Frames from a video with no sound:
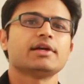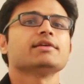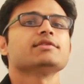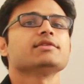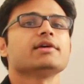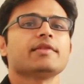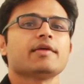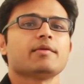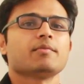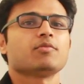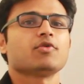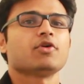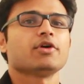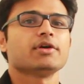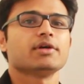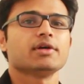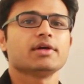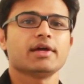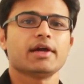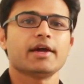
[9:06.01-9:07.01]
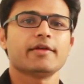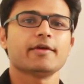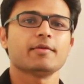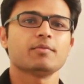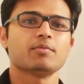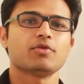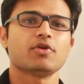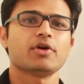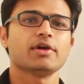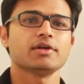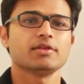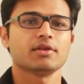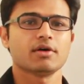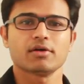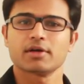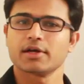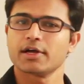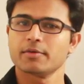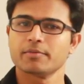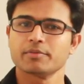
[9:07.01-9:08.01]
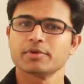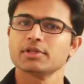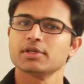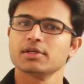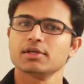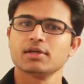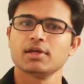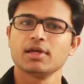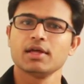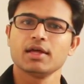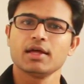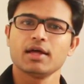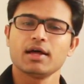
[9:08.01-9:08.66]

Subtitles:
let us say an employee in our company